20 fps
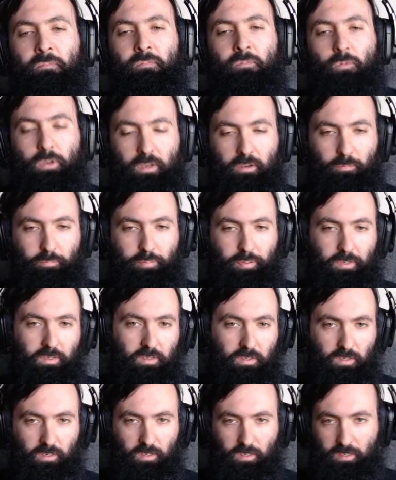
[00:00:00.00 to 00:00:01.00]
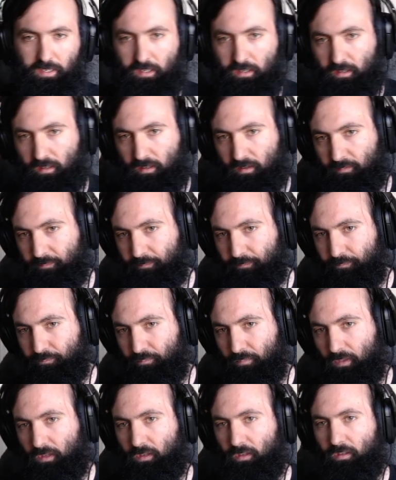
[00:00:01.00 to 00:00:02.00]
We have PDR here.
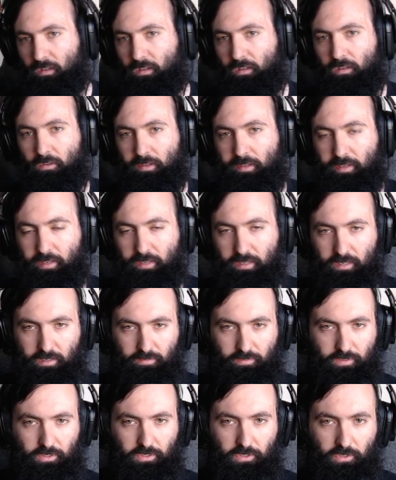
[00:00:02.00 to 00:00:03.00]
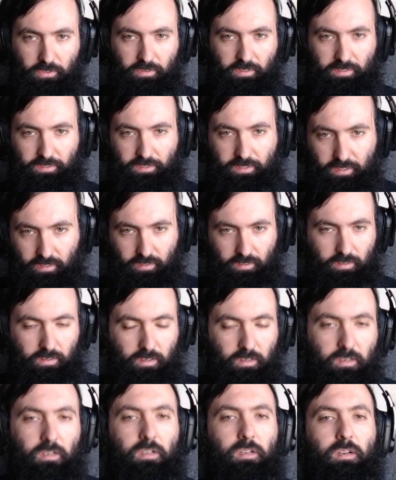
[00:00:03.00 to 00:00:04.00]
We have cold res
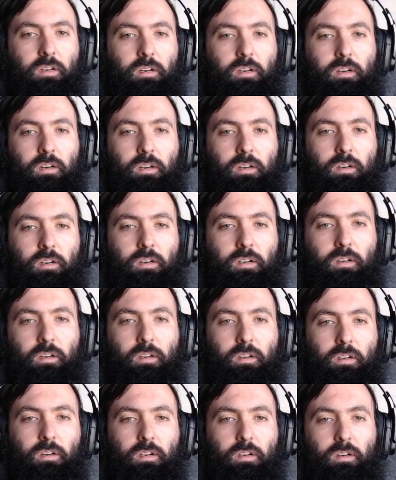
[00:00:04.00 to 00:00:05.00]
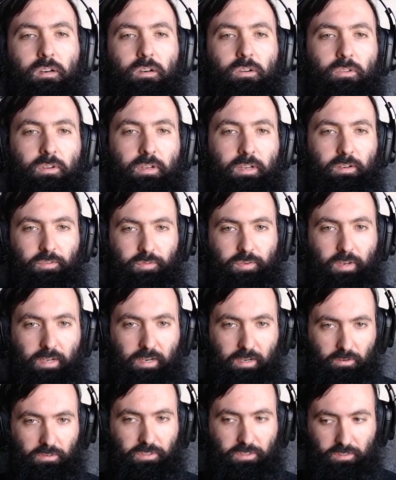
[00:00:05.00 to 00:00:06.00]
here. We have
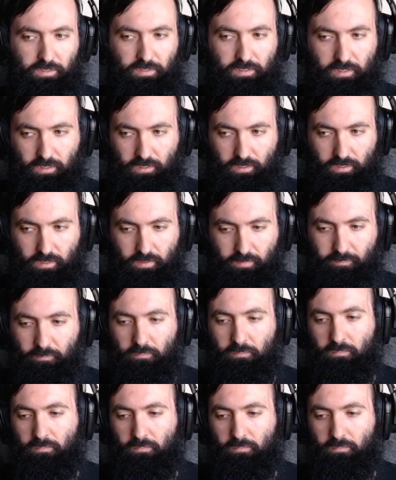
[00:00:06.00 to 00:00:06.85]
fire resist here.